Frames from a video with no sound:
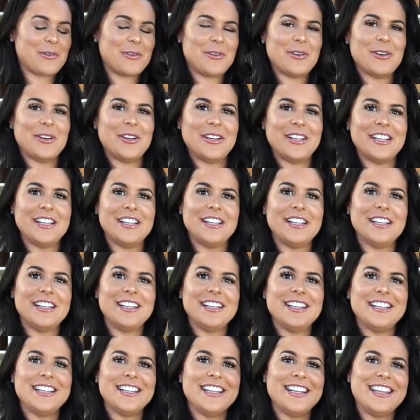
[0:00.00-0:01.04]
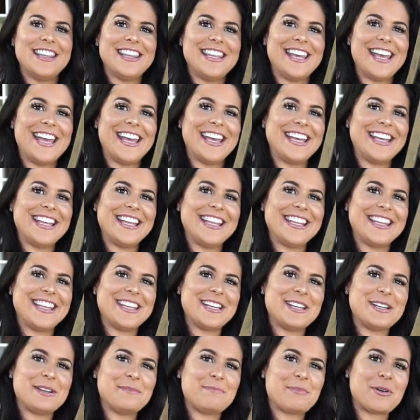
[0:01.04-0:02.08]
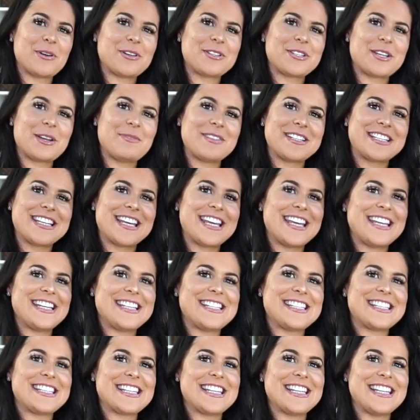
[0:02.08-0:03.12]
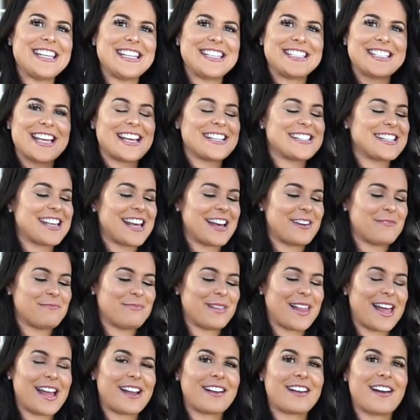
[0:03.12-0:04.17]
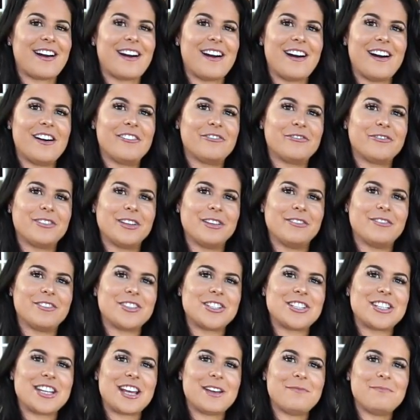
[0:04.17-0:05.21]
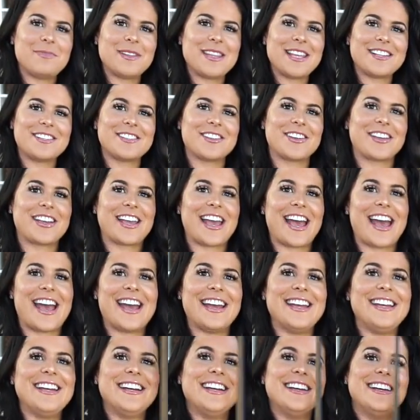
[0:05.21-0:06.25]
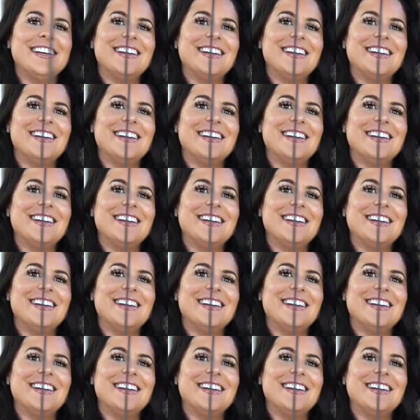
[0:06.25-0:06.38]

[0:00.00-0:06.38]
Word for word: on the, the Pochette Metis, it does have black calf with vachette, but that's okay.